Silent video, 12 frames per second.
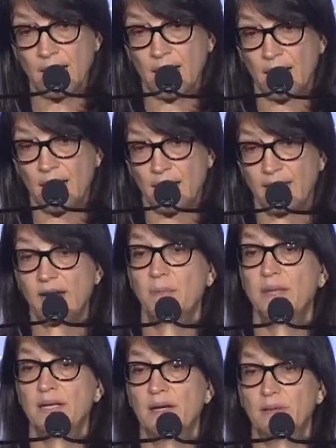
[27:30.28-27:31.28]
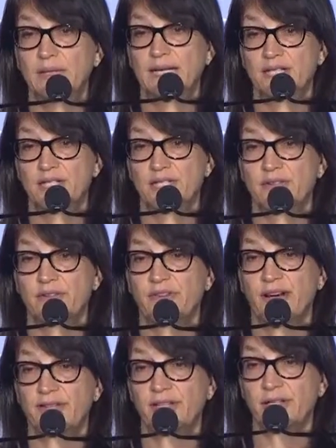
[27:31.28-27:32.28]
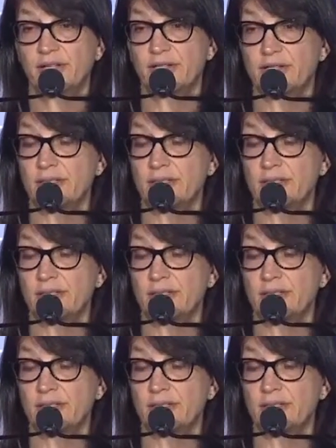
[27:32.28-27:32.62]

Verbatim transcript: Uh, there had been no elections for five years.